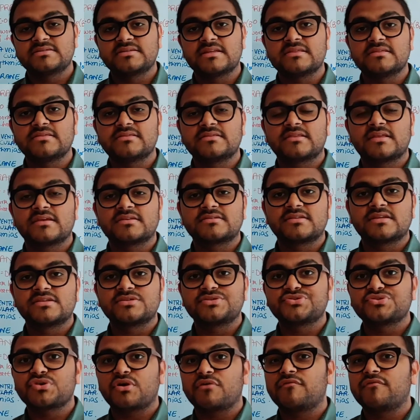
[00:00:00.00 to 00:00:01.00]

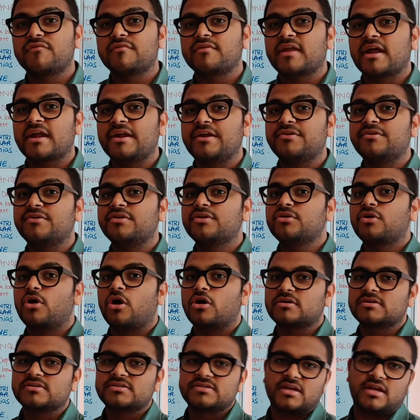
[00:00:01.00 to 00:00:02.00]
synthesis of nitric
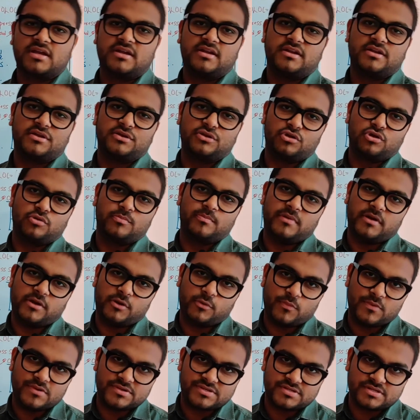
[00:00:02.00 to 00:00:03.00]
oxide in your
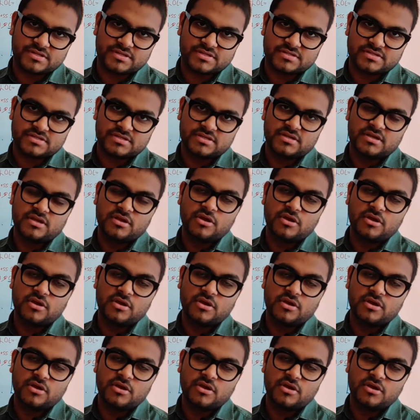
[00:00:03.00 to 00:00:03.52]
blood vessels.